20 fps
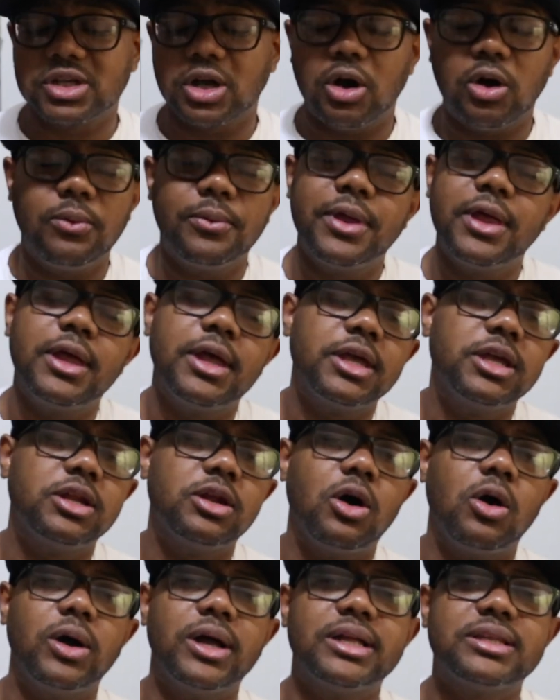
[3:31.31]
So you
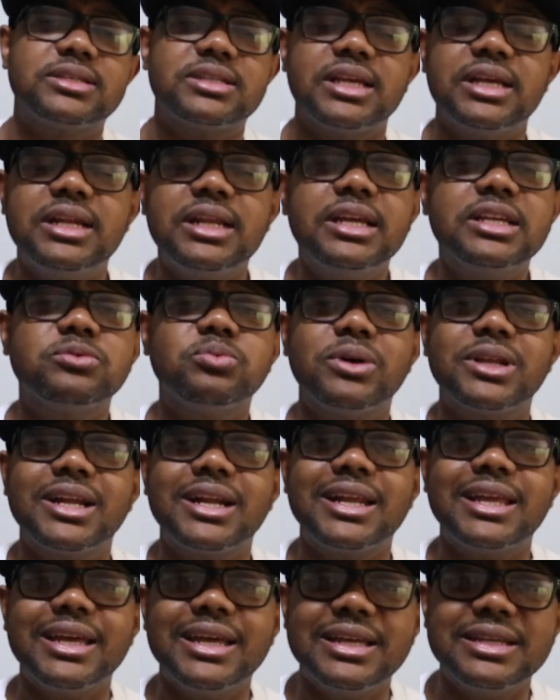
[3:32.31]
know, it's it is what
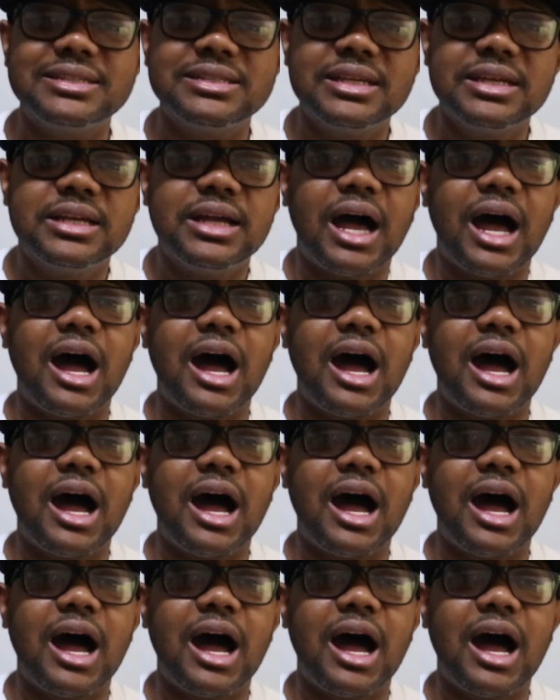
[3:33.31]
it is.